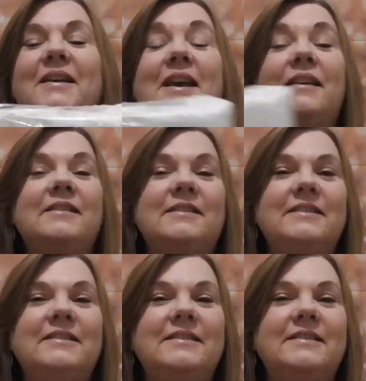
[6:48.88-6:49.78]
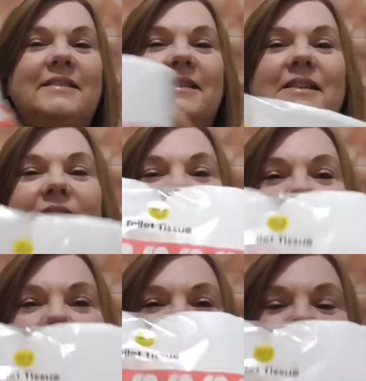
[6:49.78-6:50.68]
Yes, that's
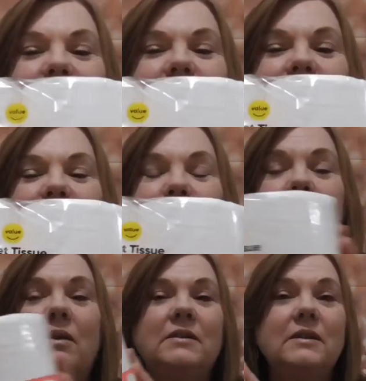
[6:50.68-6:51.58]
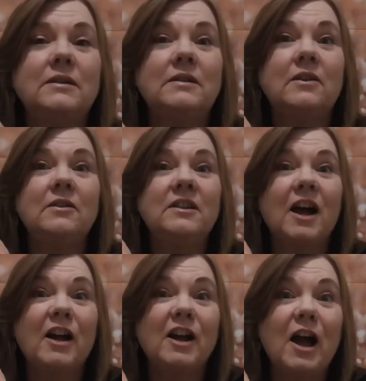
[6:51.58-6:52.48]
my favourite, because it's so
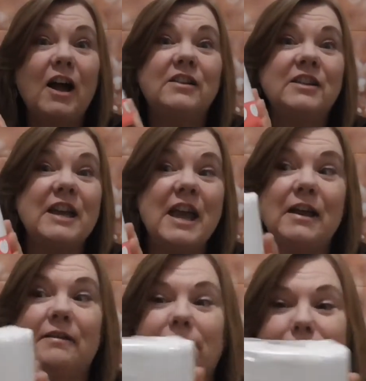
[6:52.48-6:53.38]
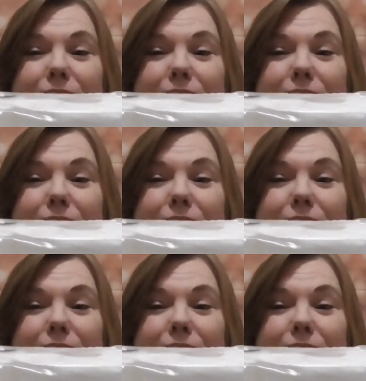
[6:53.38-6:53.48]
darn hard to get.